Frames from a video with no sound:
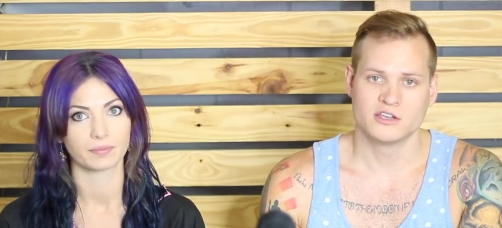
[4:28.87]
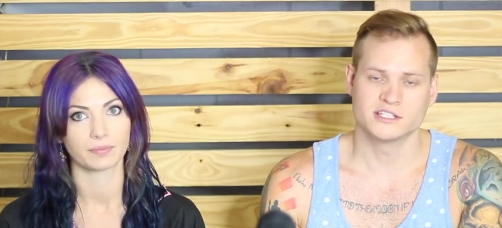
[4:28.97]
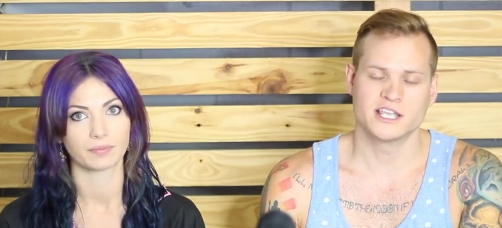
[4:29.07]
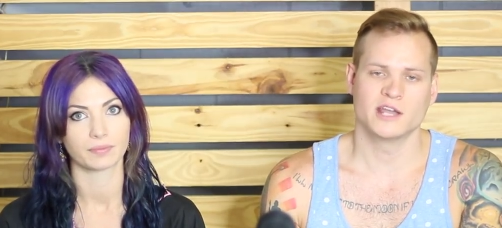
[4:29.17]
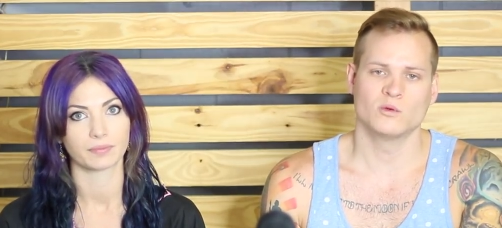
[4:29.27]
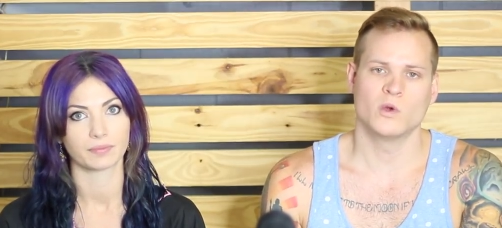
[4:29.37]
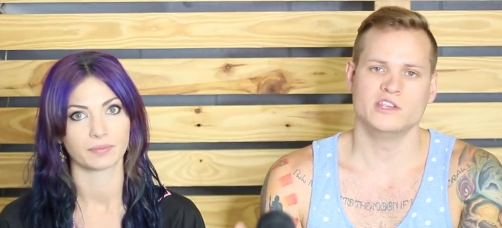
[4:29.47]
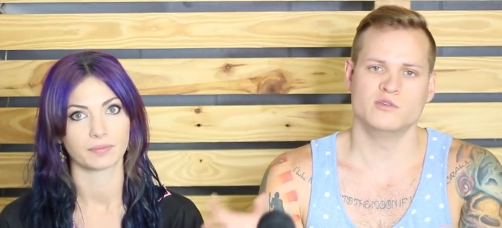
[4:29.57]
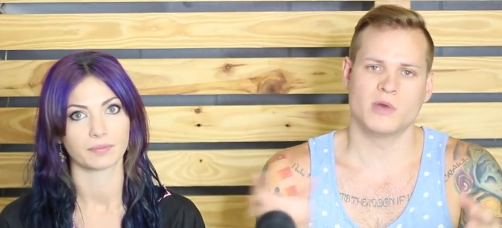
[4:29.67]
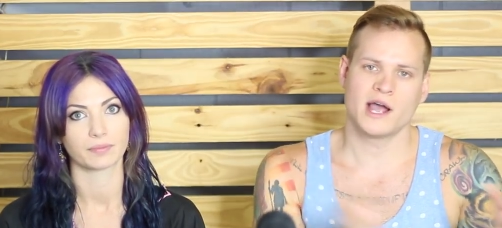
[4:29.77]
Speaker 1: Because again, when
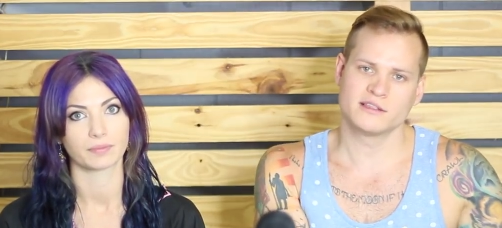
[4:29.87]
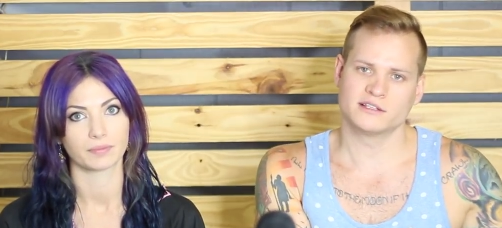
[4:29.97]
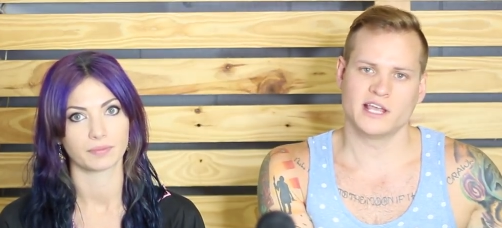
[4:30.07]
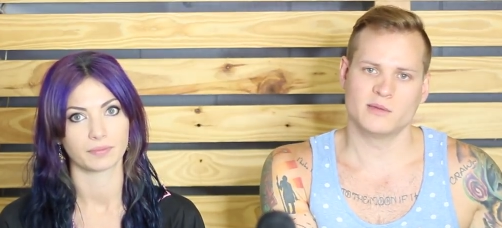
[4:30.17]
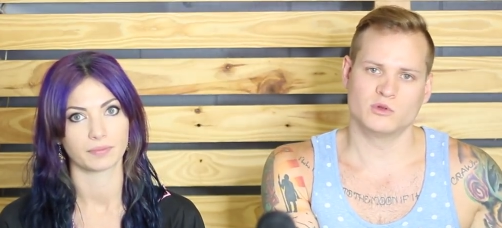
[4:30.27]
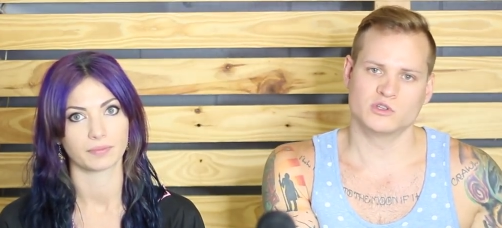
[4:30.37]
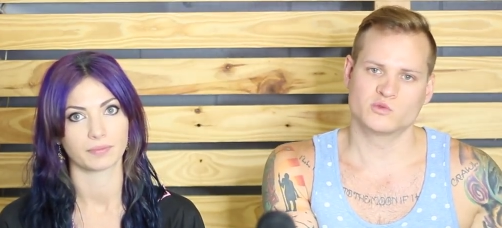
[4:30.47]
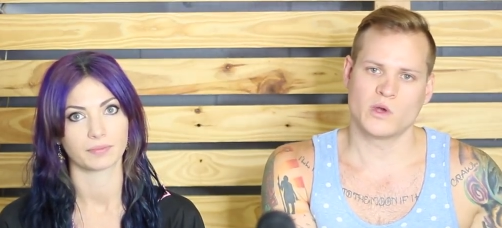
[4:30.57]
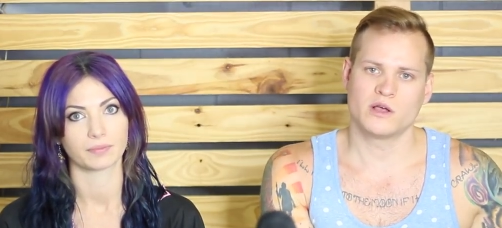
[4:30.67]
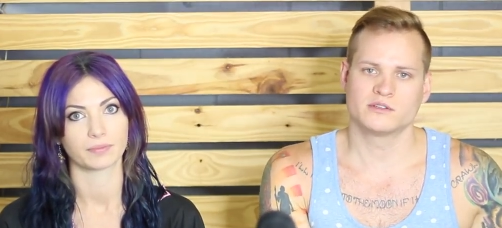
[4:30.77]
you buy the label
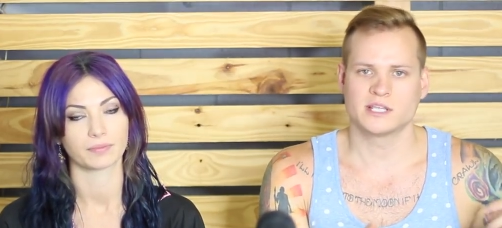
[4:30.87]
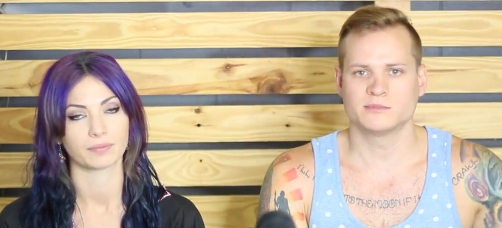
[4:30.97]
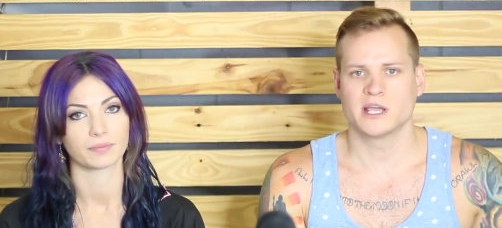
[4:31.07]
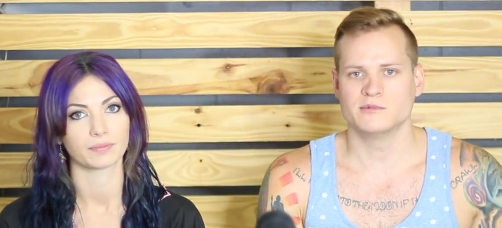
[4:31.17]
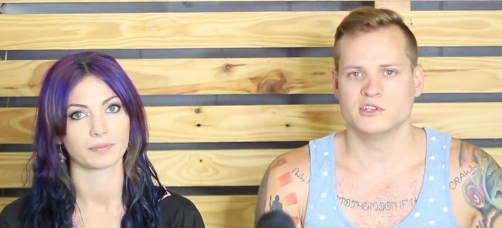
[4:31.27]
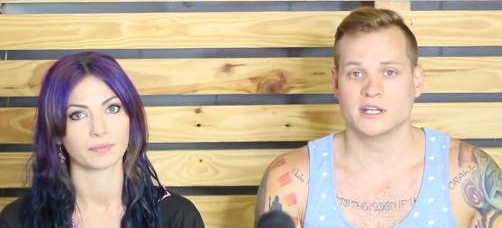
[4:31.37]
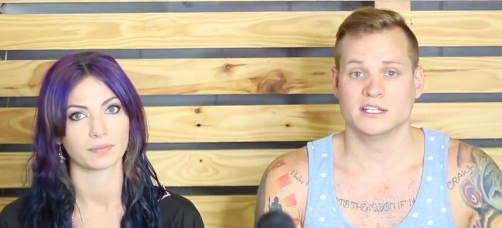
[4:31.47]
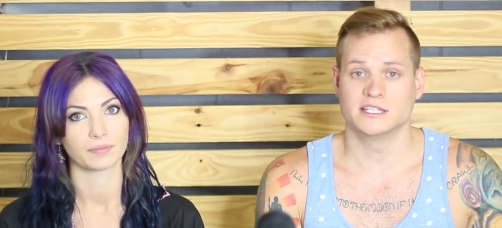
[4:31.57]
as well, sometimes you get a